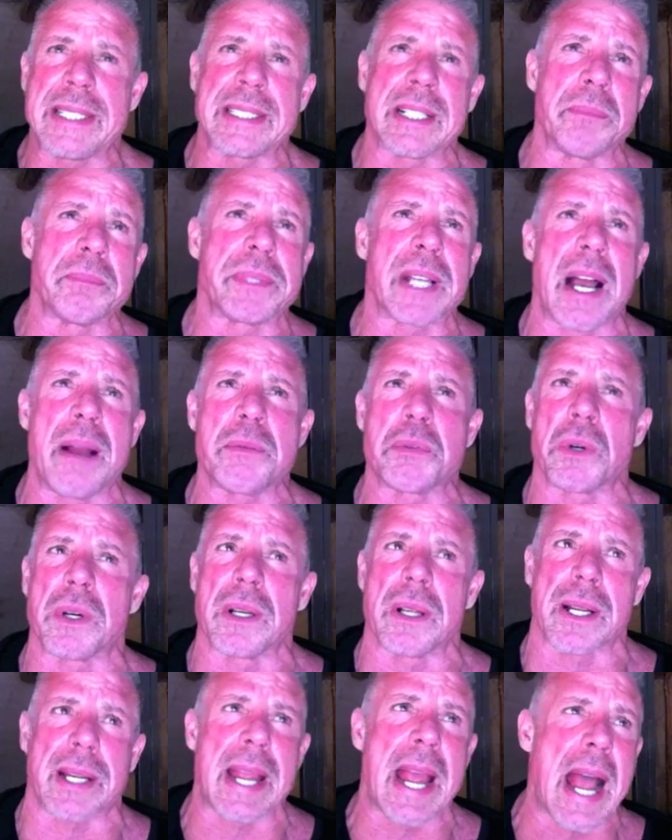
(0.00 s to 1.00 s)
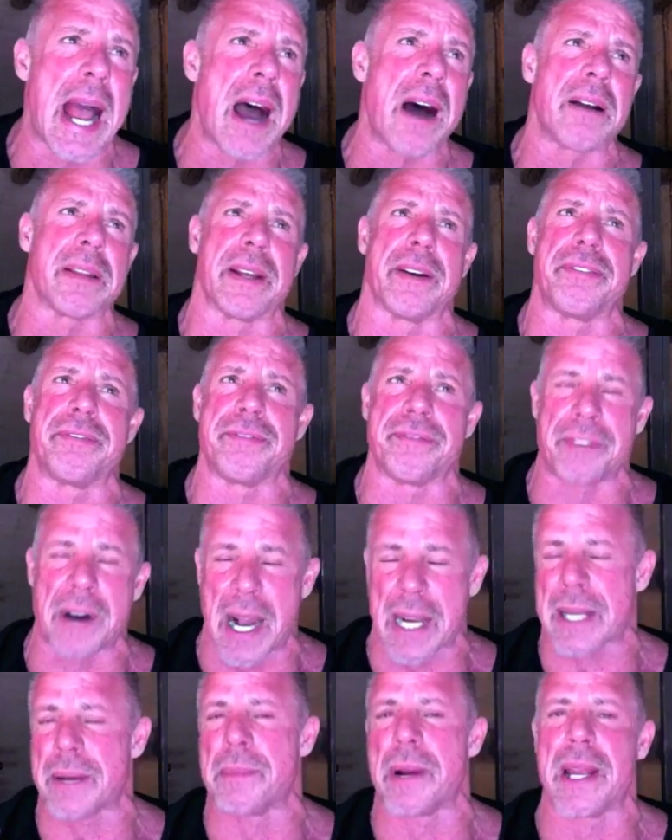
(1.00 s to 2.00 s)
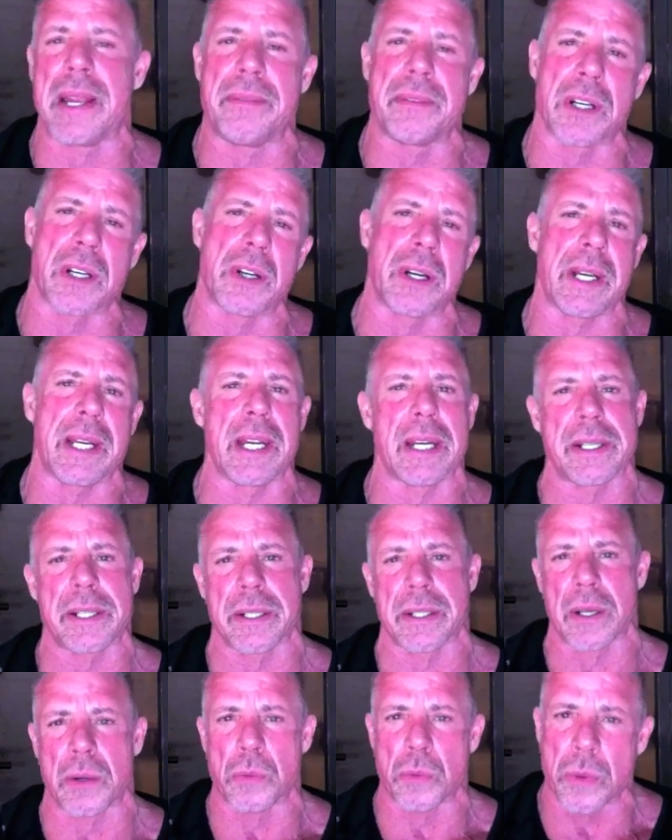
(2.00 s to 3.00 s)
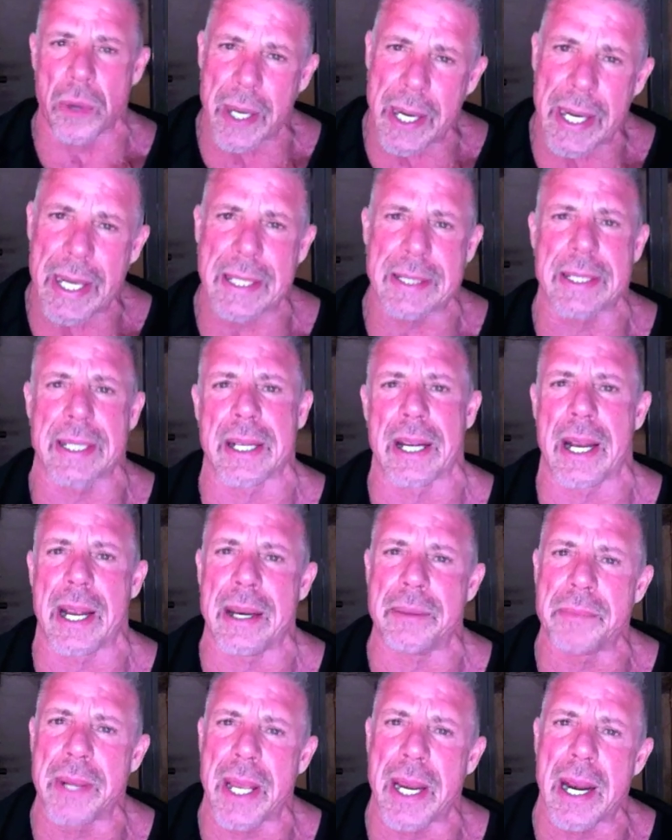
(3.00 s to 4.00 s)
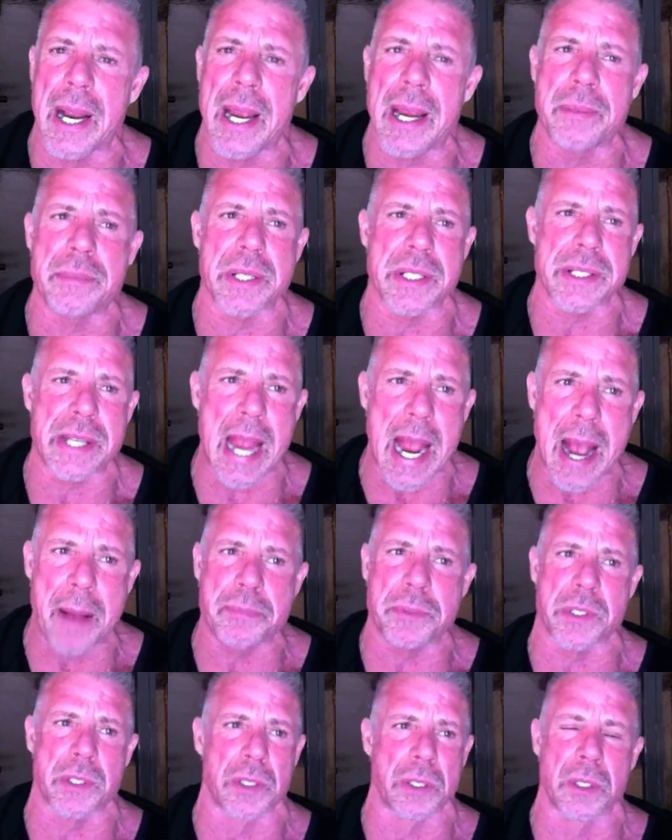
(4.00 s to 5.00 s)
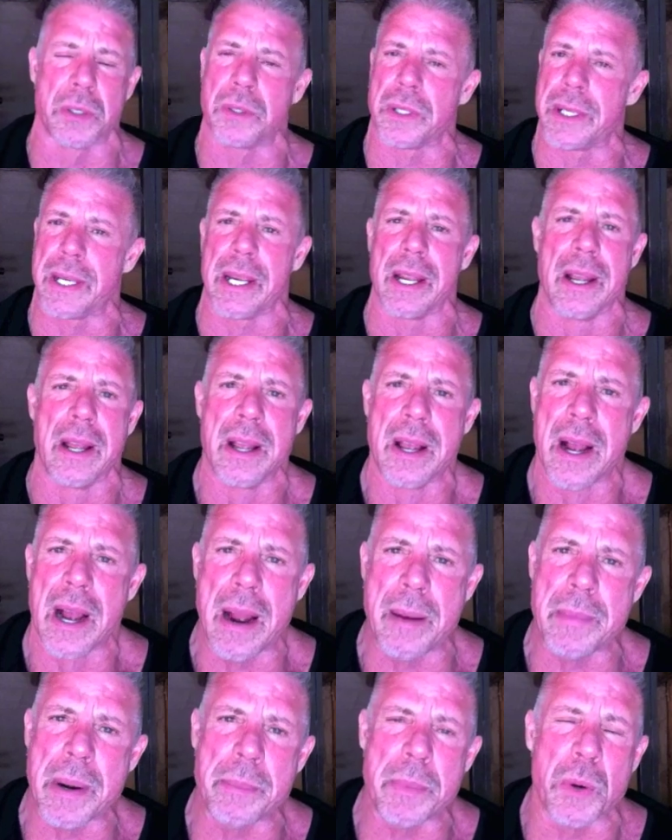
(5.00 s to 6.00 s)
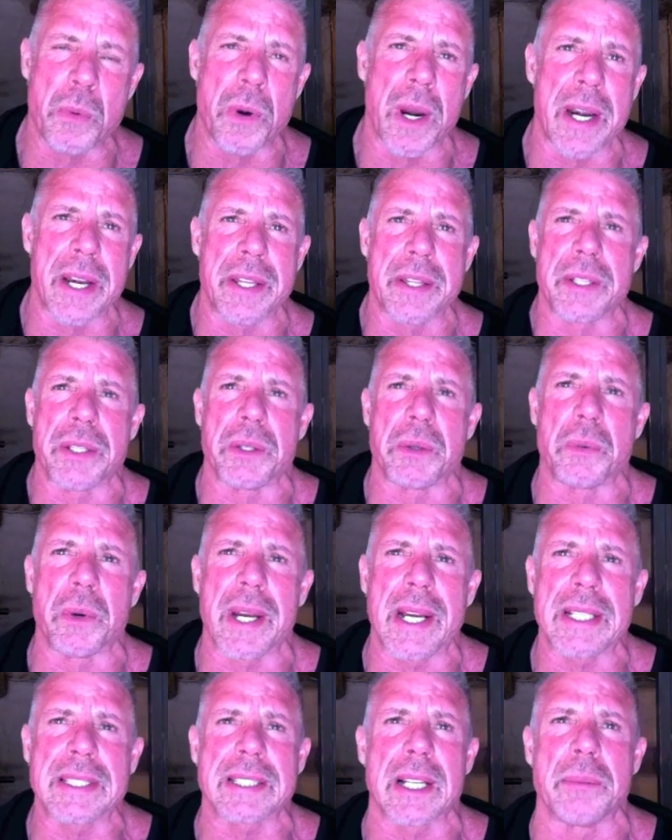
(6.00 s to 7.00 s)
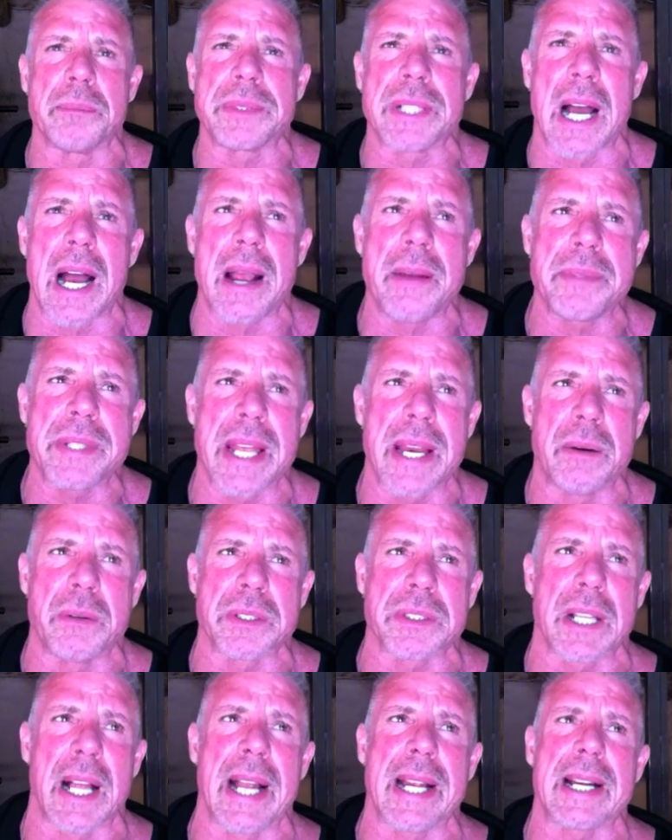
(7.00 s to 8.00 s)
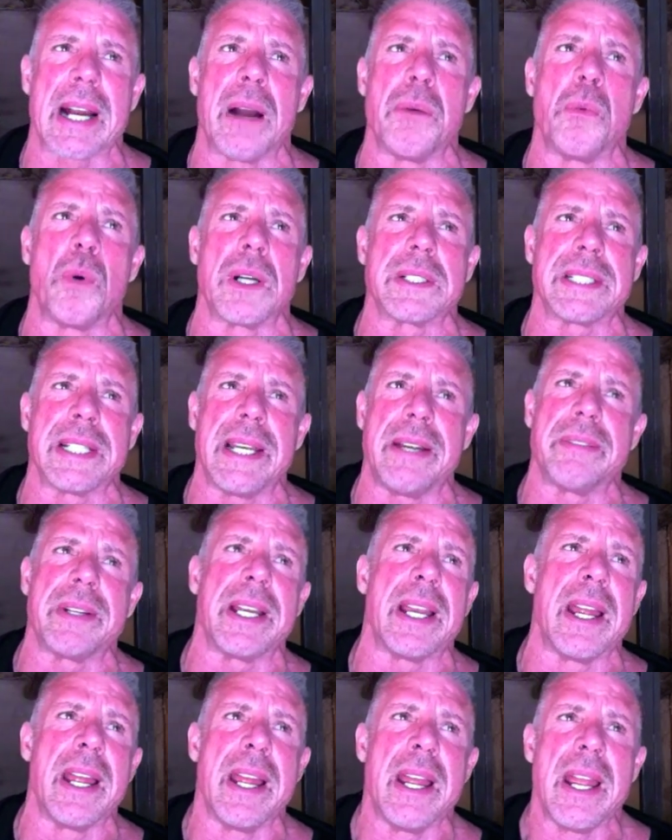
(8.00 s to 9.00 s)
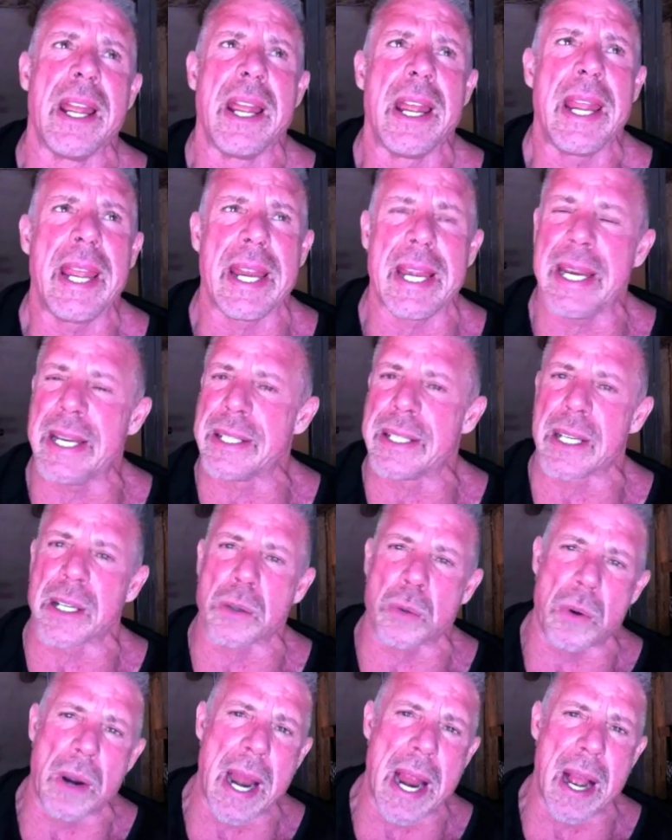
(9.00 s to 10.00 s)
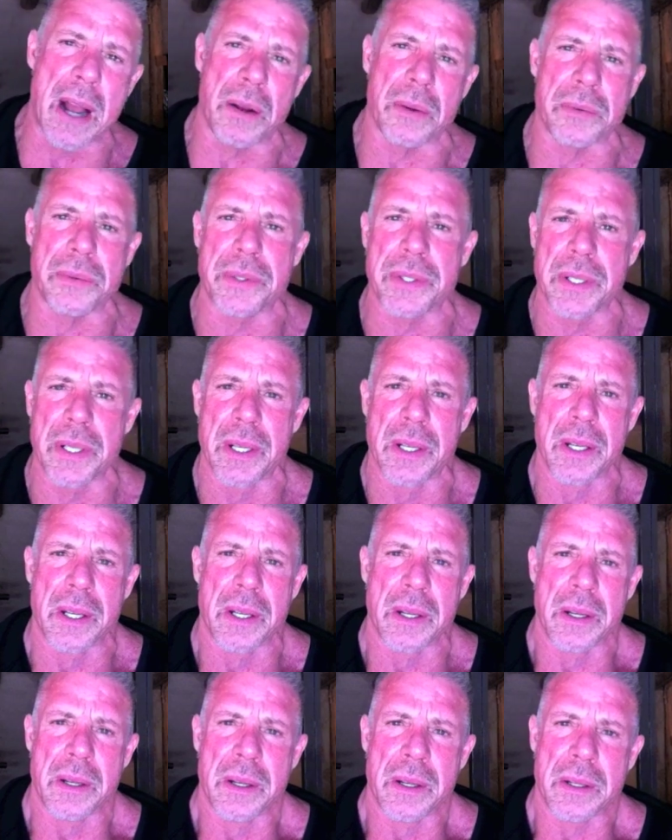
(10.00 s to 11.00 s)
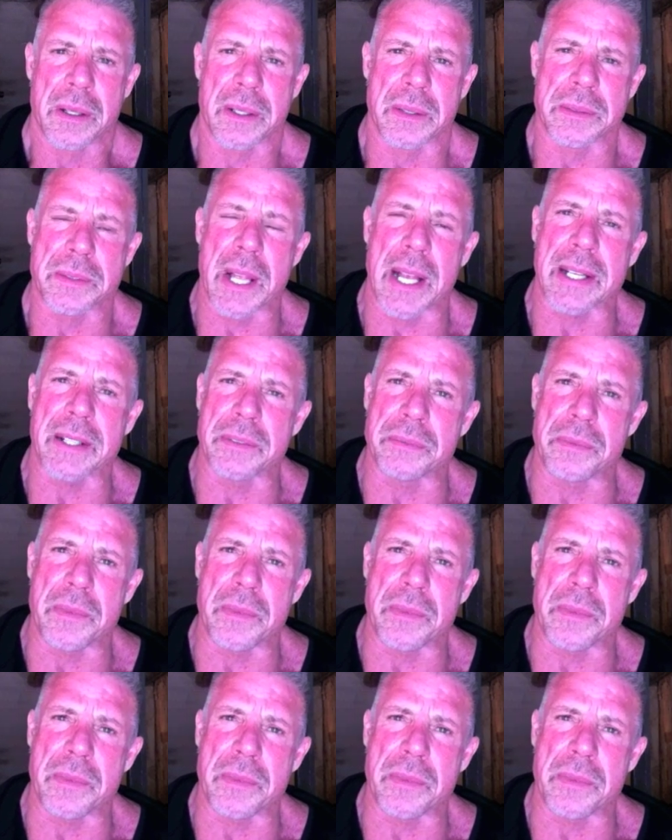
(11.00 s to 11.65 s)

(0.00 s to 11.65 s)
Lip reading: sometimes where like, how the fuck am I even going to get to the ring tonight, man? I am just absolutely. I remember running to the ring sometimes and it was like I wasn't even hitting the ground. It was like